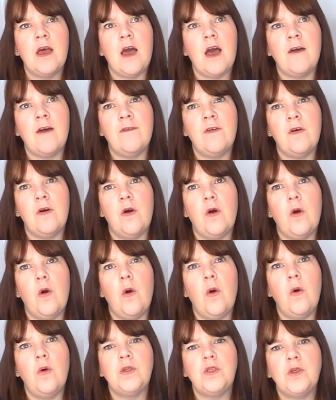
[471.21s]
I've
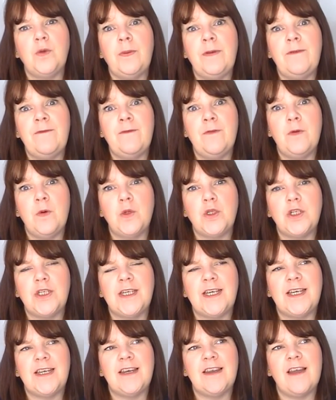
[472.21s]
also been
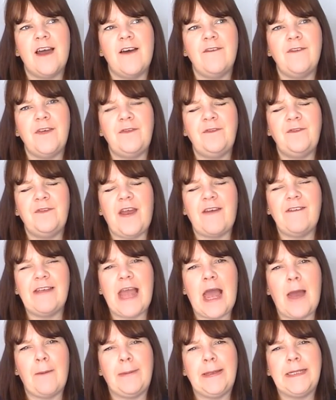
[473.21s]
fortunate enough and very
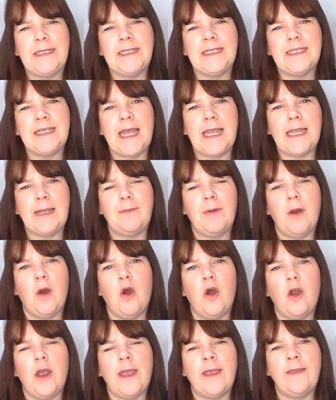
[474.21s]
happy to take
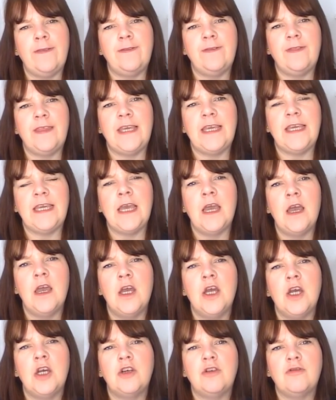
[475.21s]
part in the
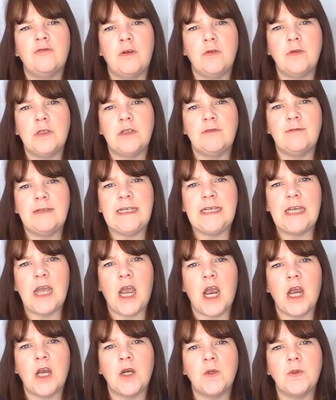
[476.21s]
Grocery
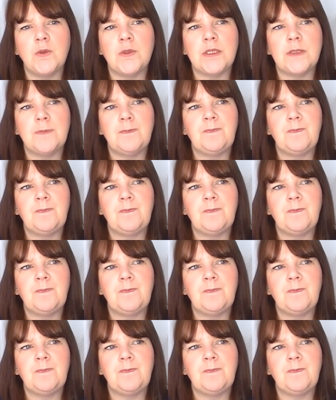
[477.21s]
Girls